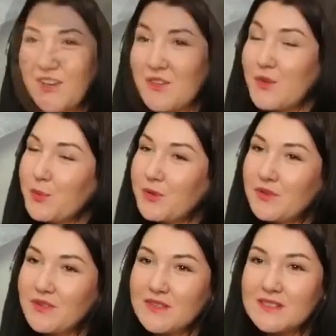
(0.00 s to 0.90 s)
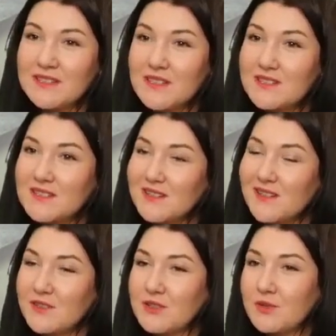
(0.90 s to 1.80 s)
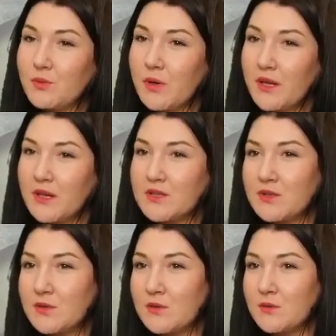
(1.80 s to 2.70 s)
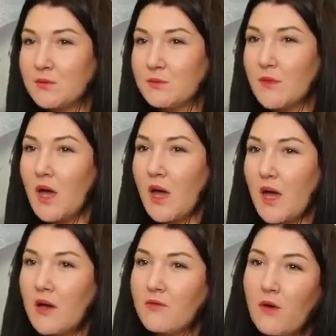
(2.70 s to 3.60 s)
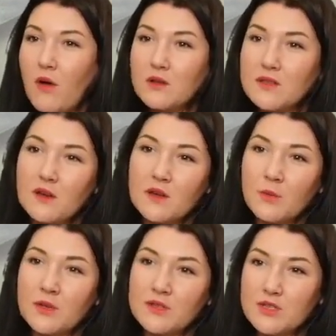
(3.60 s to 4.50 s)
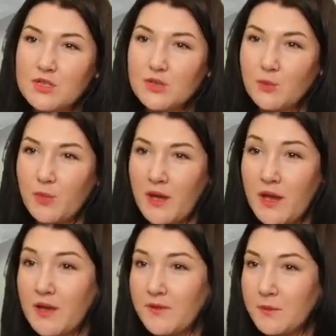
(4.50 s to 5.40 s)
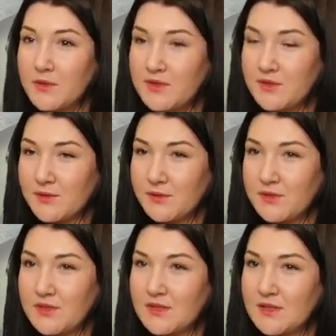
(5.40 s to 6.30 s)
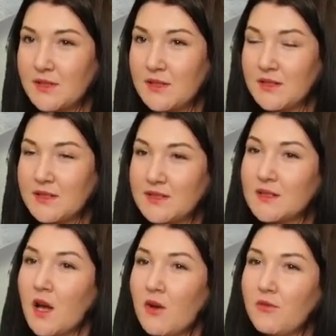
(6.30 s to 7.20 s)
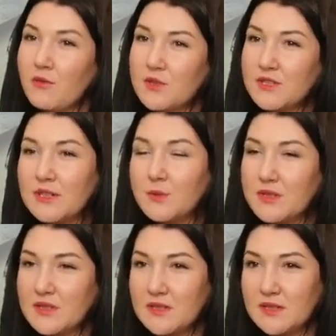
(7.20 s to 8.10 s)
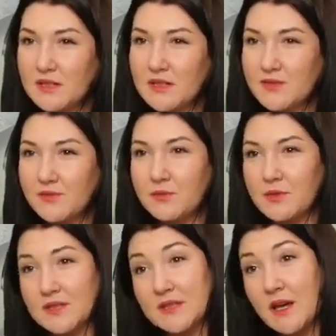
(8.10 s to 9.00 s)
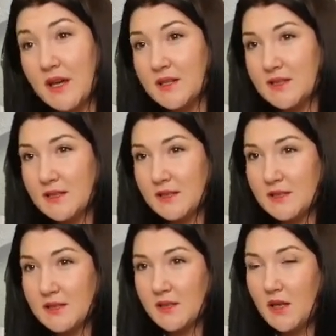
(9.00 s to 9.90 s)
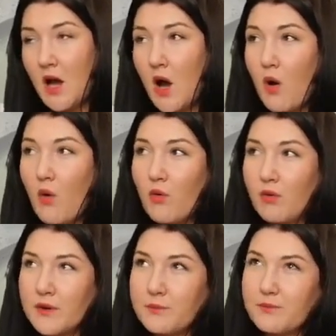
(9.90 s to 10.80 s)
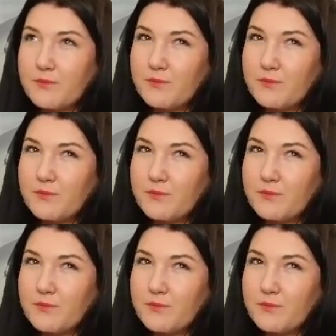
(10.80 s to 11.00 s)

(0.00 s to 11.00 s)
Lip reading: The period that is necessary to wait to have all documents issued by FMS service is 14 business days for CIS citizen or